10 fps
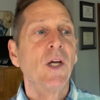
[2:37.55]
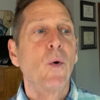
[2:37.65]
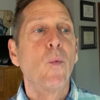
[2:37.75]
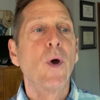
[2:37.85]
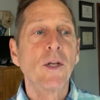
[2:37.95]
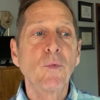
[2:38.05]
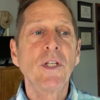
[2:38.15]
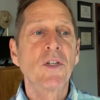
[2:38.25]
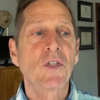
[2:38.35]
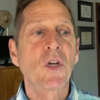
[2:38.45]
when we
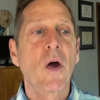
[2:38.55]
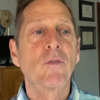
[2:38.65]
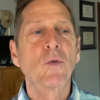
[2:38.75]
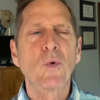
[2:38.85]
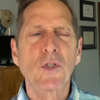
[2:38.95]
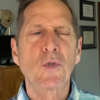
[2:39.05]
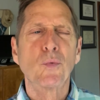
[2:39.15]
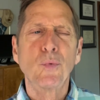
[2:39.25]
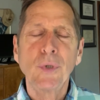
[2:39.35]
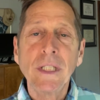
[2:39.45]
discover what's
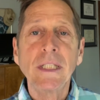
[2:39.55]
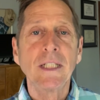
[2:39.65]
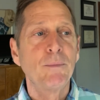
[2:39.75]
really